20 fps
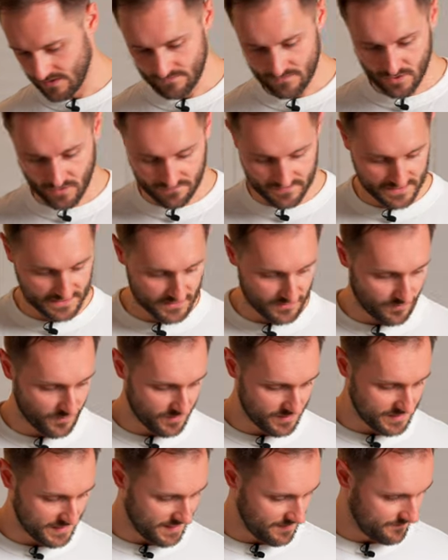of coffee to
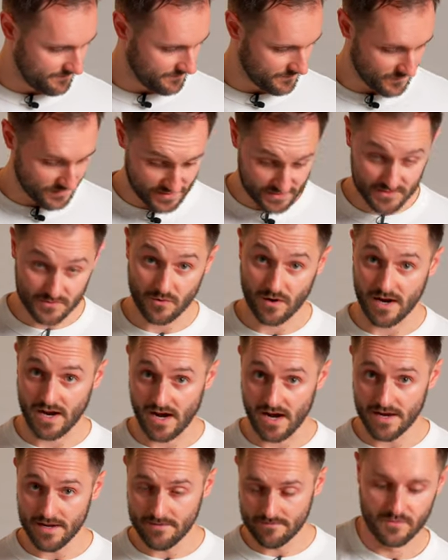water, which is quite
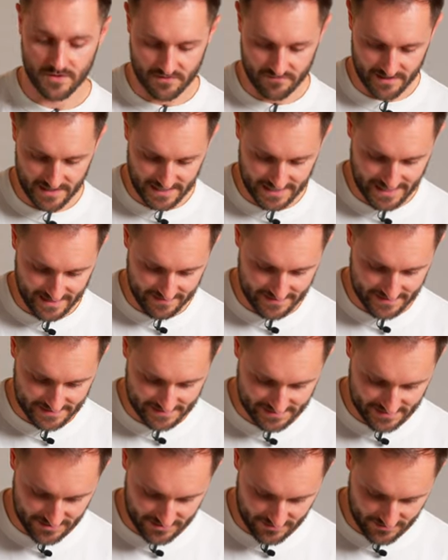high. Want to really get these
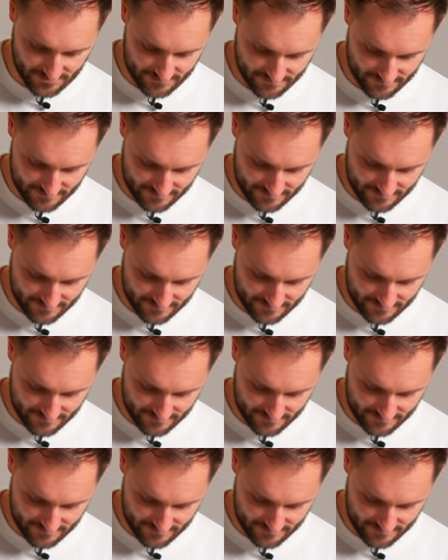two